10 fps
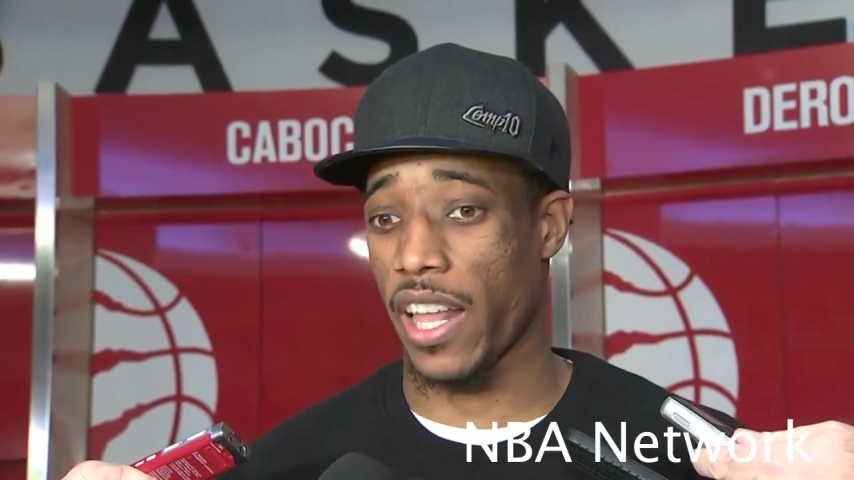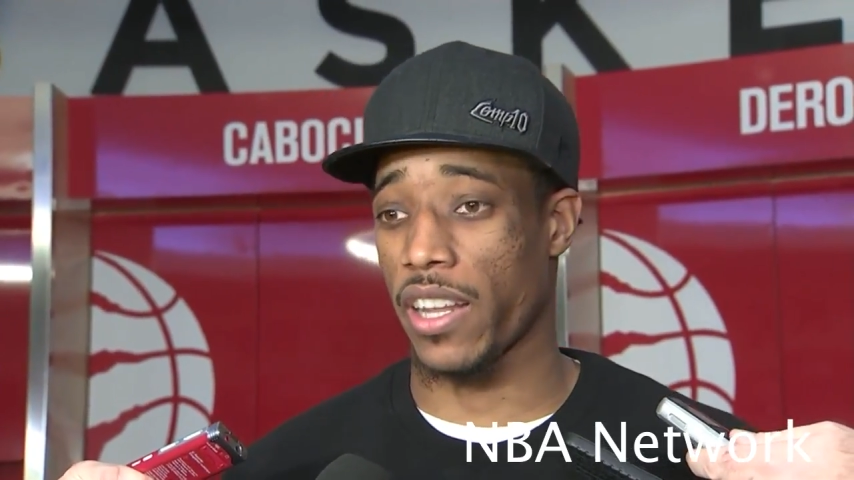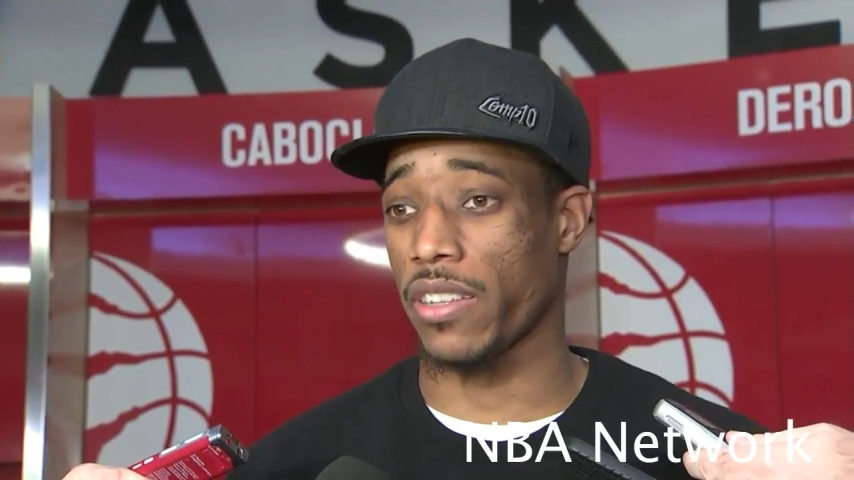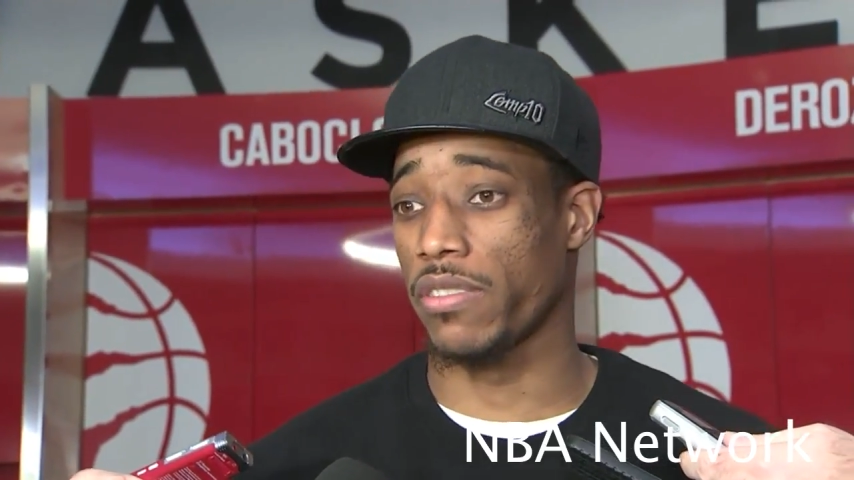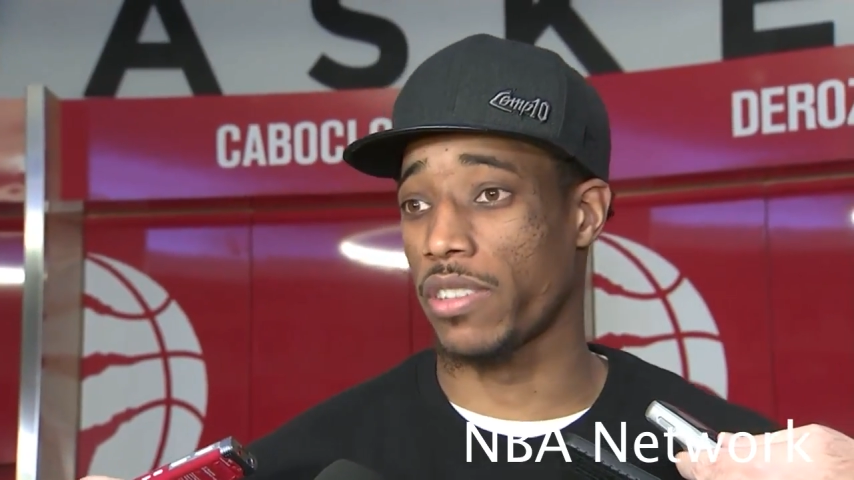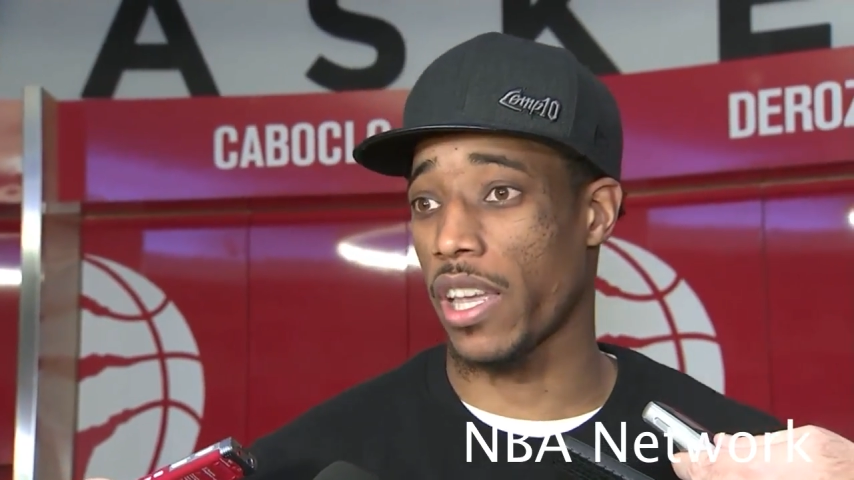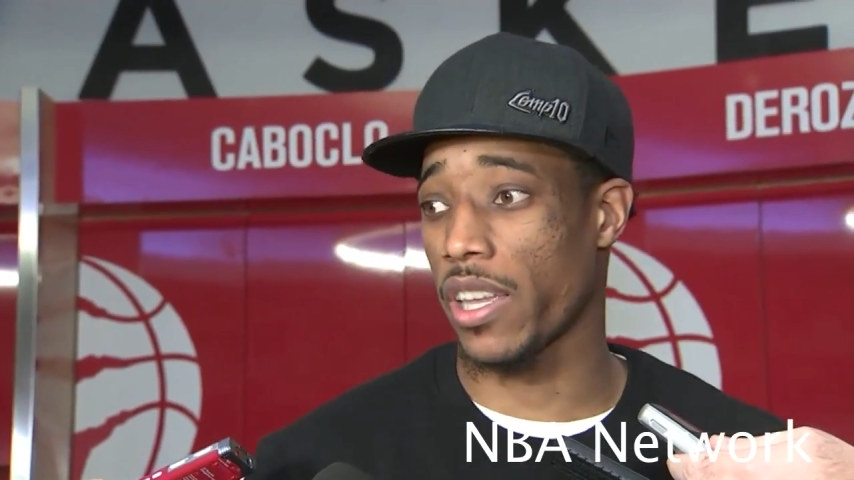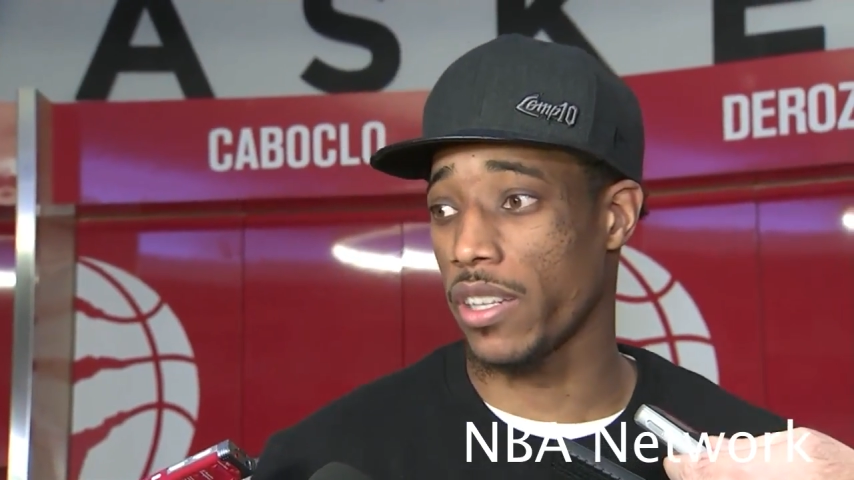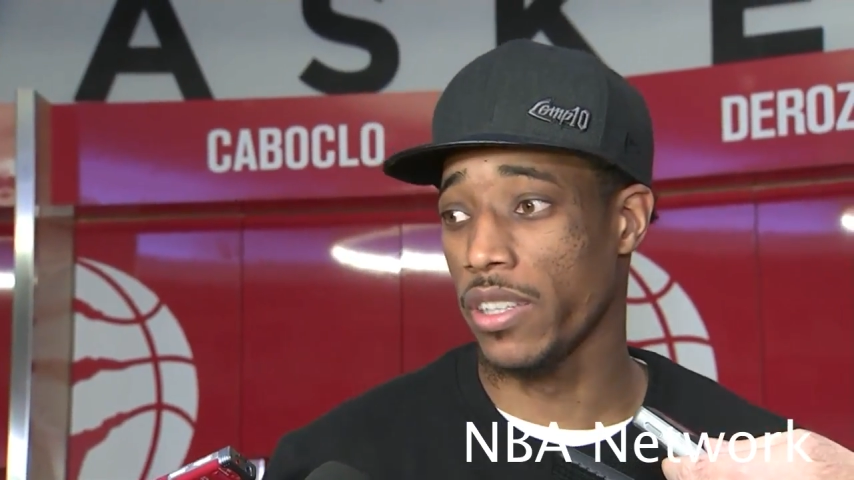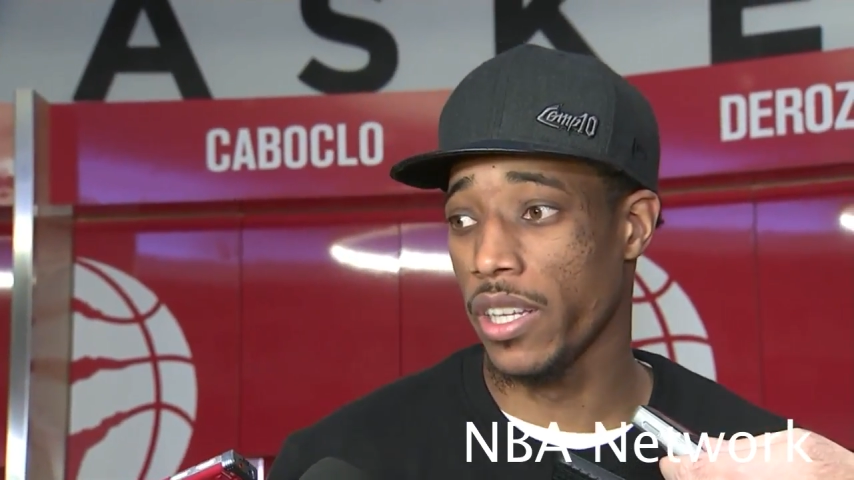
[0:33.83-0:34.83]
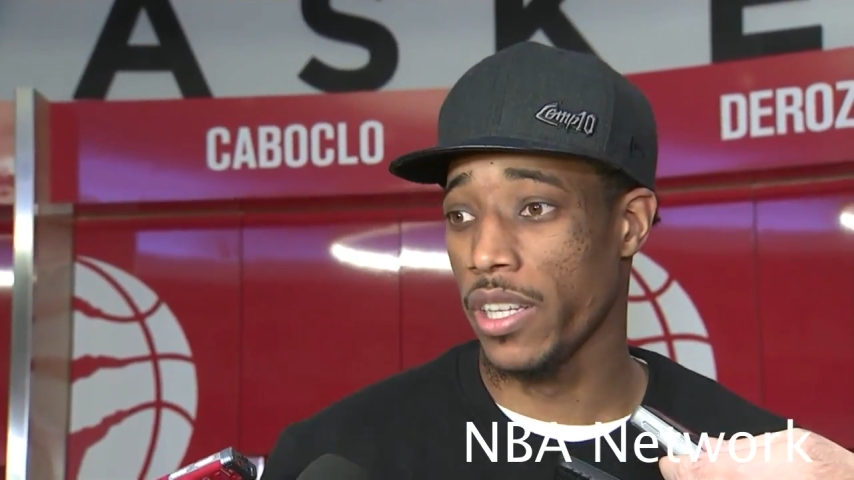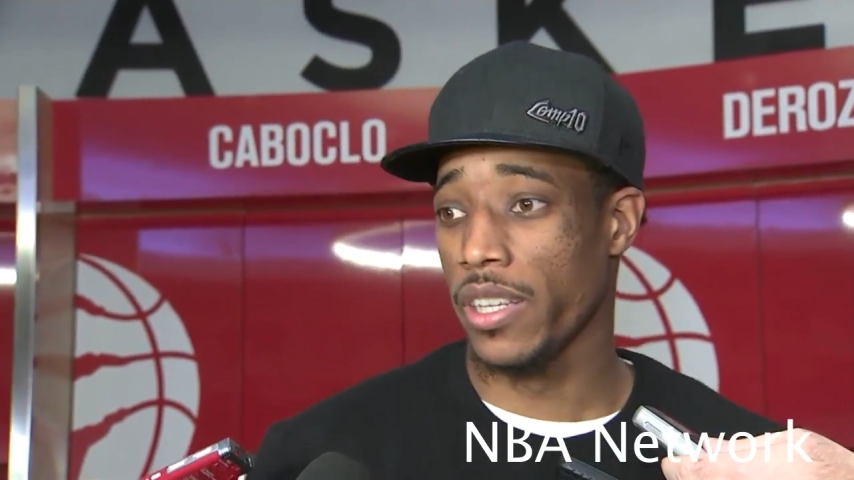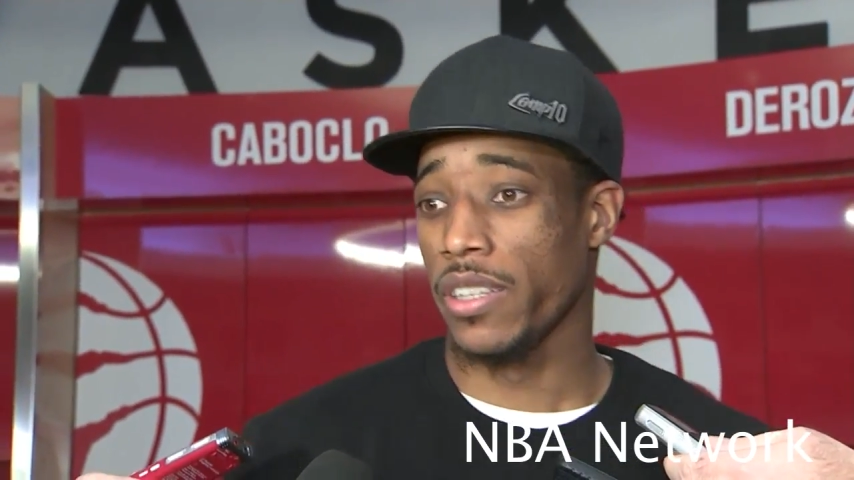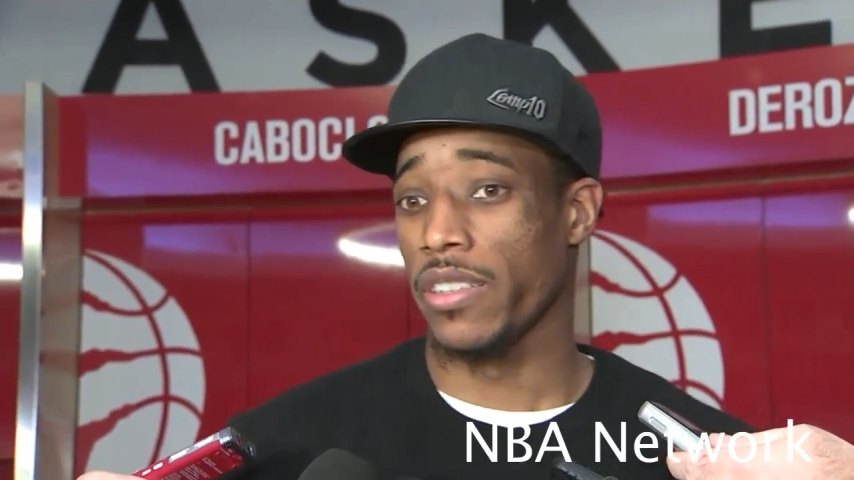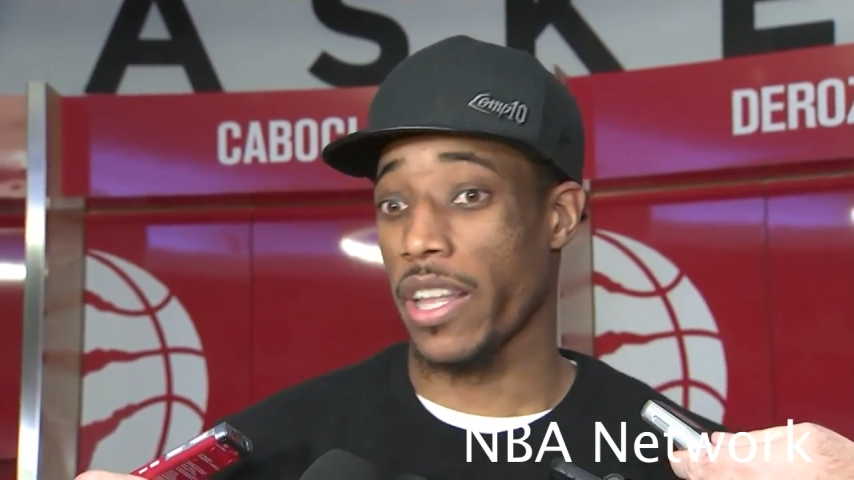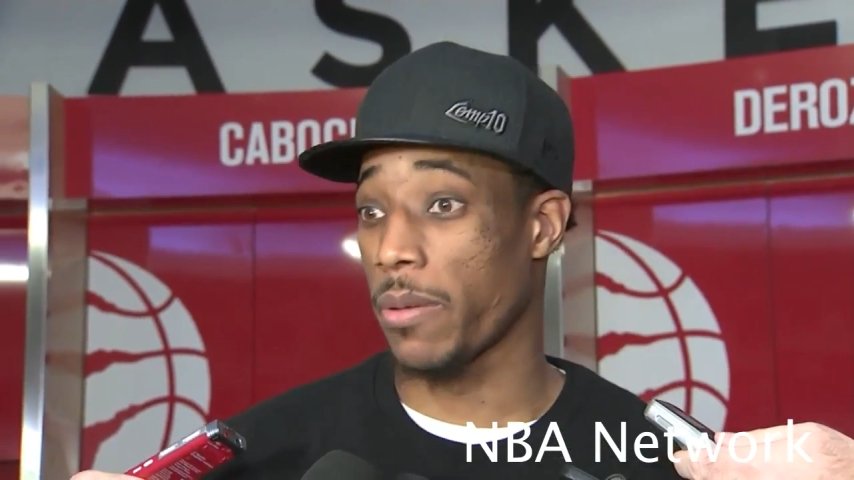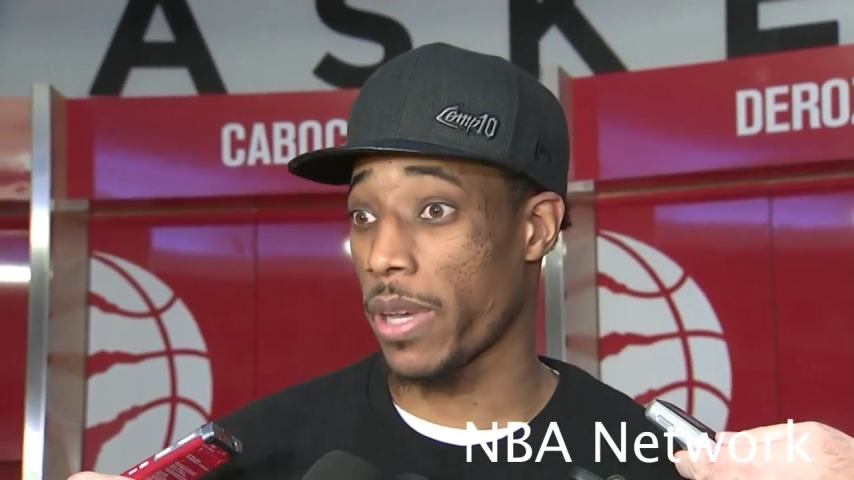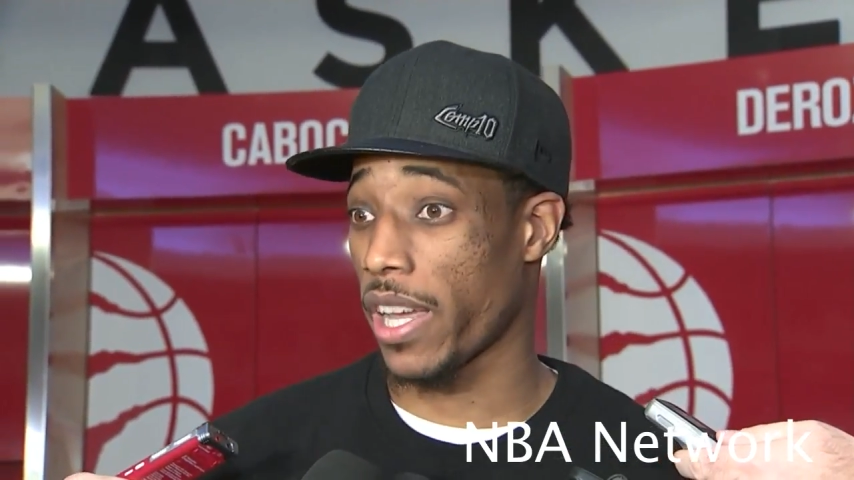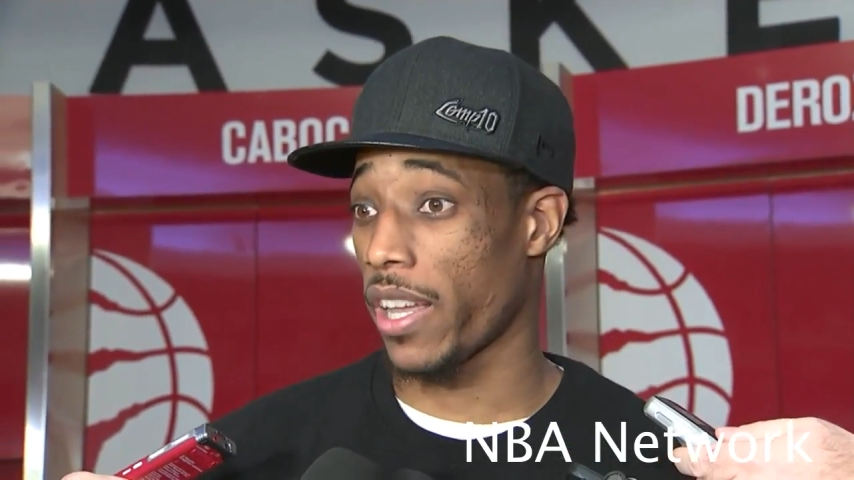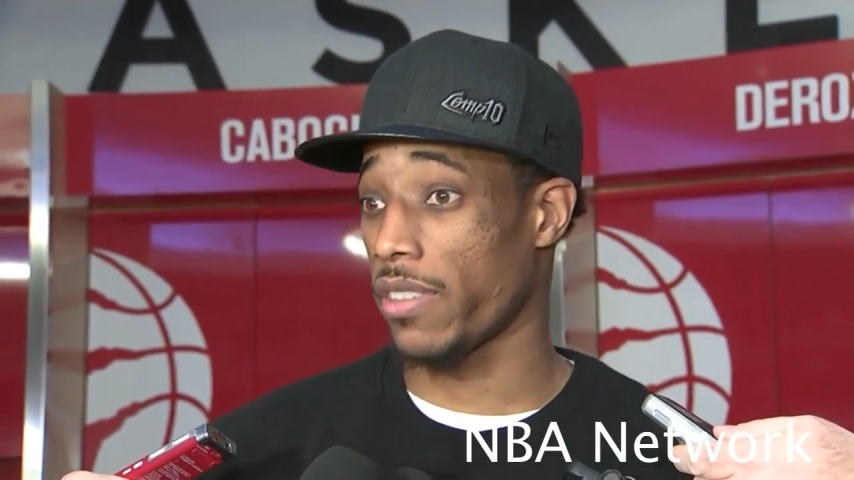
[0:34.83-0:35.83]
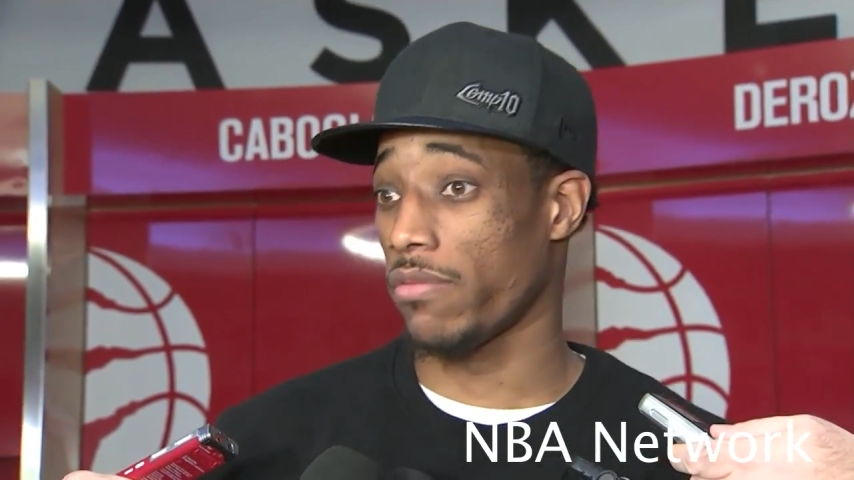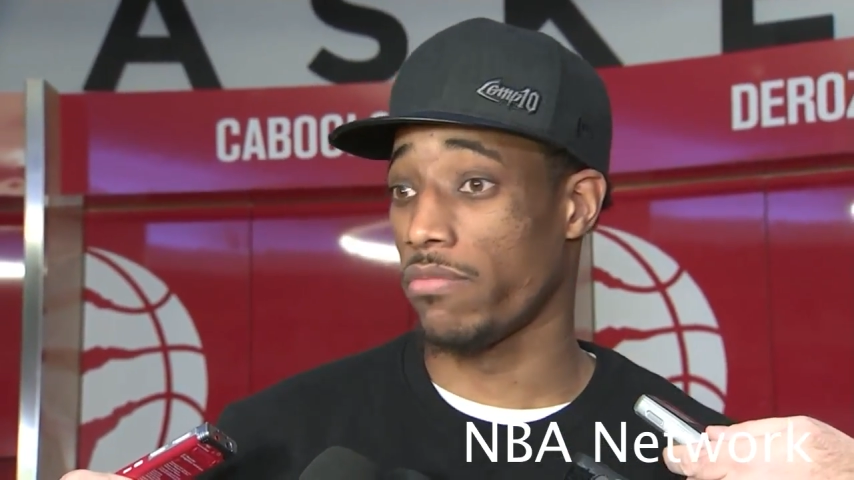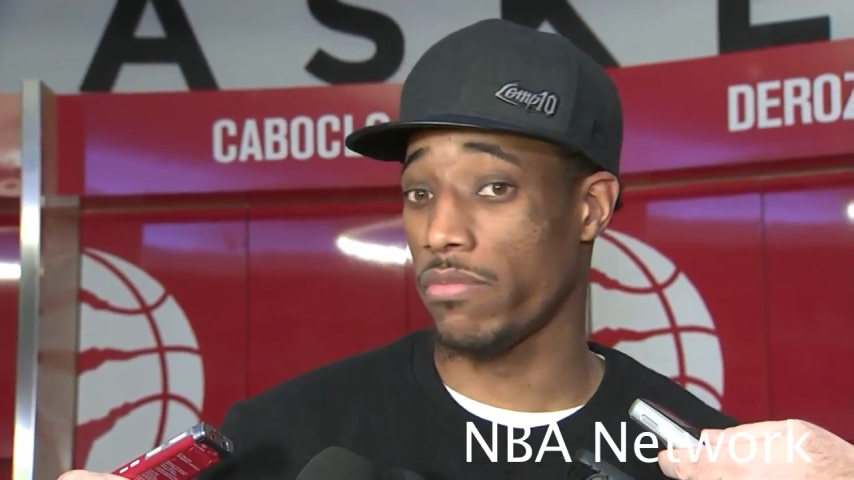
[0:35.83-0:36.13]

at it and say, damn, I got